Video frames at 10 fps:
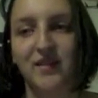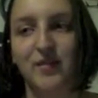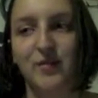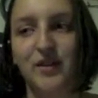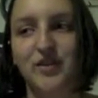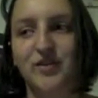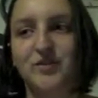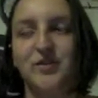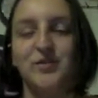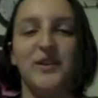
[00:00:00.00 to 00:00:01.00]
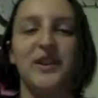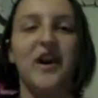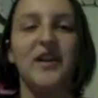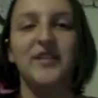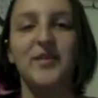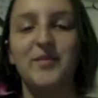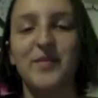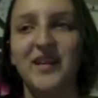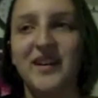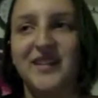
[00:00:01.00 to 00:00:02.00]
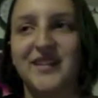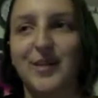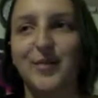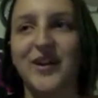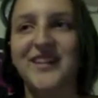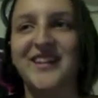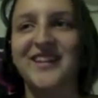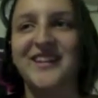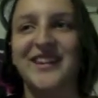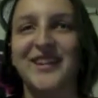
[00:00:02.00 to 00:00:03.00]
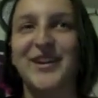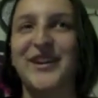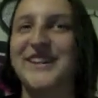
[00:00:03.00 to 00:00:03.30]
which was pretty awesome in some ways, and in others,